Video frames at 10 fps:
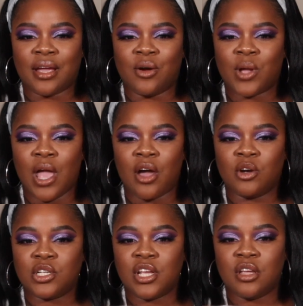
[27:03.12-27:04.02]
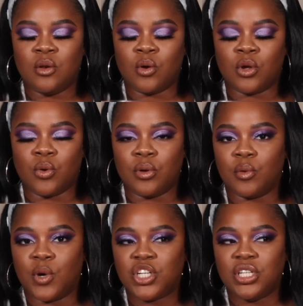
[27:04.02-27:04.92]
okay, I understand you don't agree with
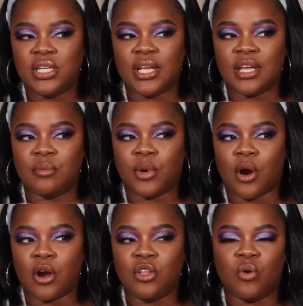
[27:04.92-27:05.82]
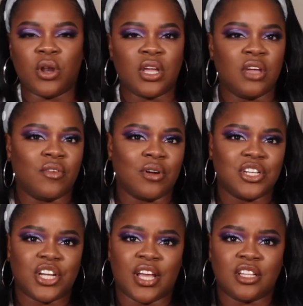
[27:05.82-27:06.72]
what she did, but are you going to give her a
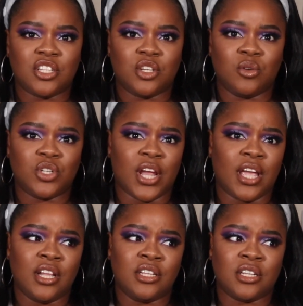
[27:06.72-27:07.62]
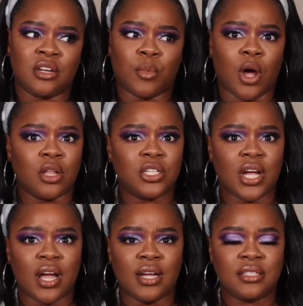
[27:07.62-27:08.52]
chance to change and
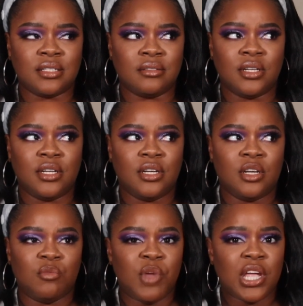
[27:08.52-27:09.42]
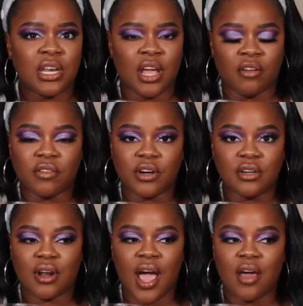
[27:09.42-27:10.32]
apologize and make an
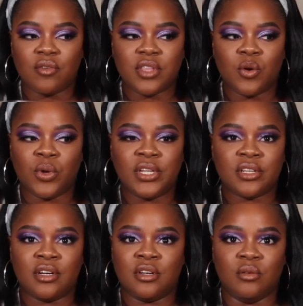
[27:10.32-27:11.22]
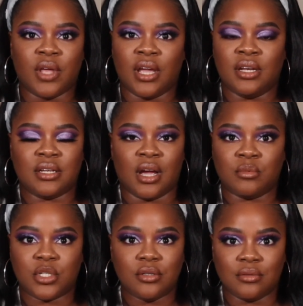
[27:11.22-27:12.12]
effort? I don't think Wendy's going to do that anytime
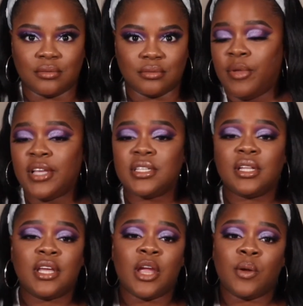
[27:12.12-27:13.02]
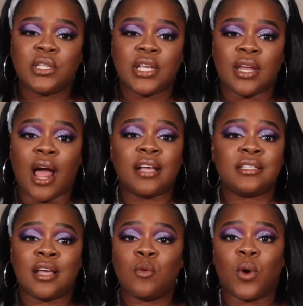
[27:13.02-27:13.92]
soon. Basically, Karen said, I
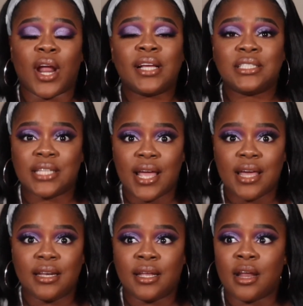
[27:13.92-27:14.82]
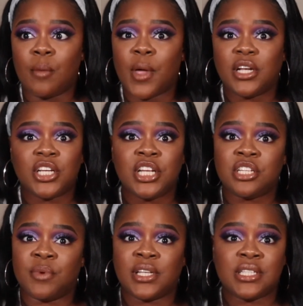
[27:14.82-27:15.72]
said what I said, and I'm not
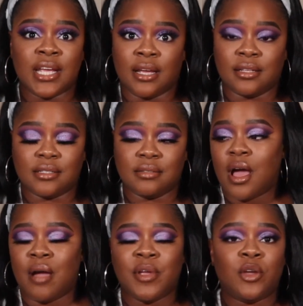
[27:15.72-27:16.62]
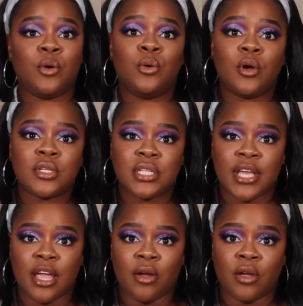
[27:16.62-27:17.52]
changing my stance. I mean, kudos to
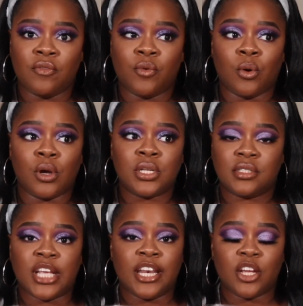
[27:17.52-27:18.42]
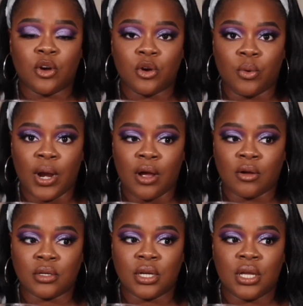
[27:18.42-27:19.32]
Karen for standing her
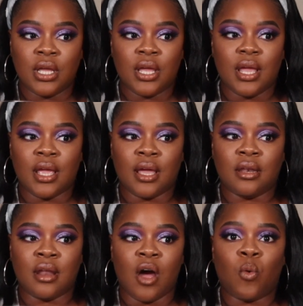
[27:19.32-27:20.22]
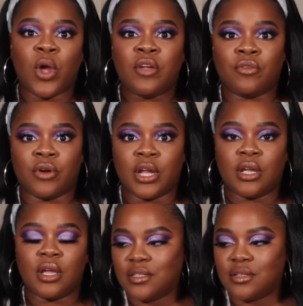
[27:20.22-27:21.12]
ground and not
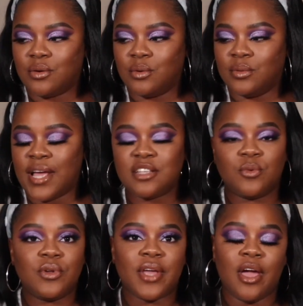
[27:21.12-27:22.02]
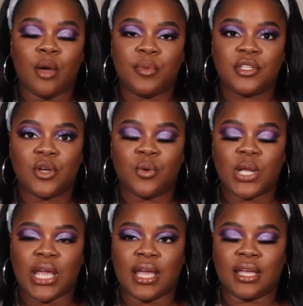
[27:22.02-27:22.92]
wavering. So that's where that episode
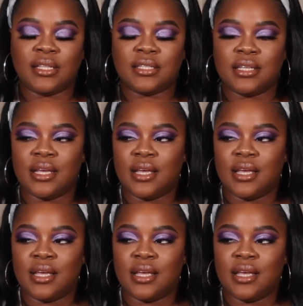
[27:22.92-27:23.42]
ends.